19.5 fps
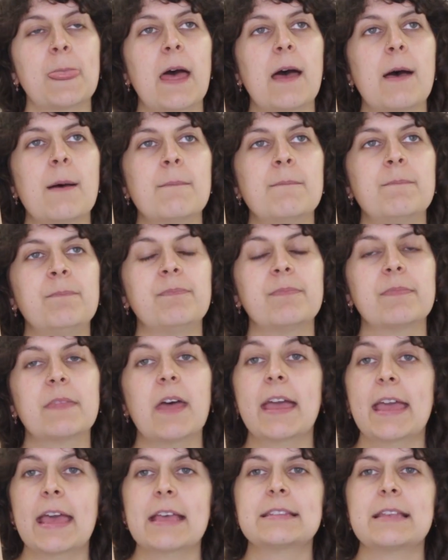
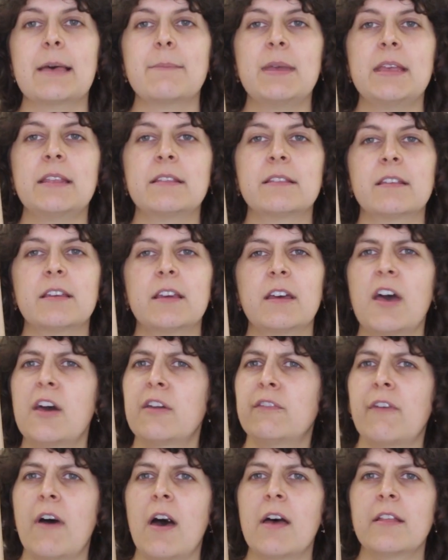I guess that means
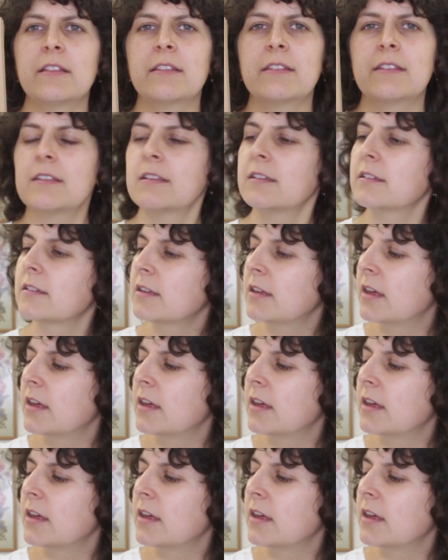advanced